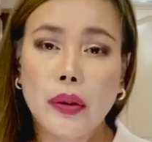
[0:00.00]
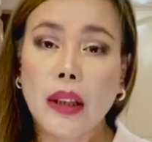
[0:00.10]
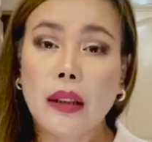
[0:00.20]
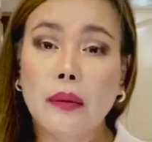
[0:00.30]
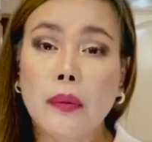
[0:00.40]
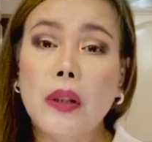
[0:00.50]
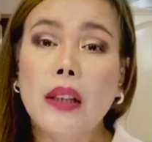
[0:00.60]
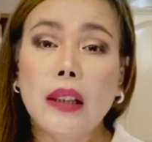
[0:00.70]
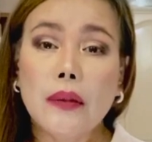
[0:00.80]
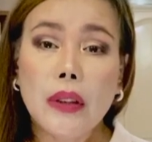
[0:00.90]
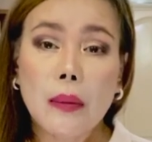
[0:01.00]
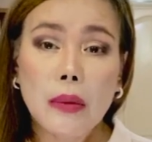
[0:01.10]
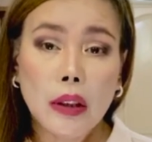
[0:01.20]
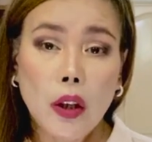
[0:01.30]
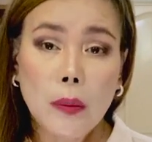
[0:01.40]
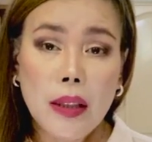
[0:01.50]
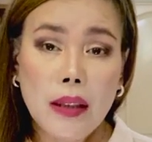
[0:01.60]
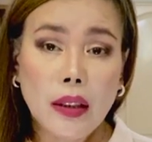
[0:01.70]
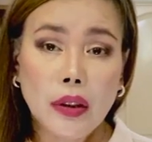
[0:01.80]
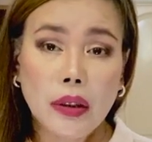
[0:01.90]
can leave them in the comment
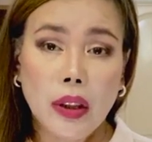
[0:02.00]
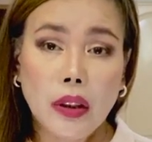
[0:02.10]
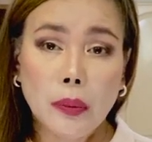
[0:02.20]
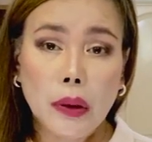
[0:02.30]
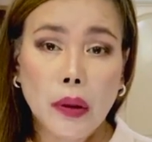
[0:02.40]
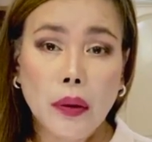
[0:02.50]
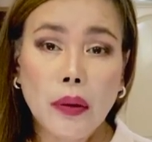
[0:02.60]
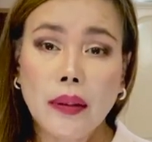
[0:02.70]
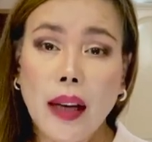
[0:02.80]
section down below.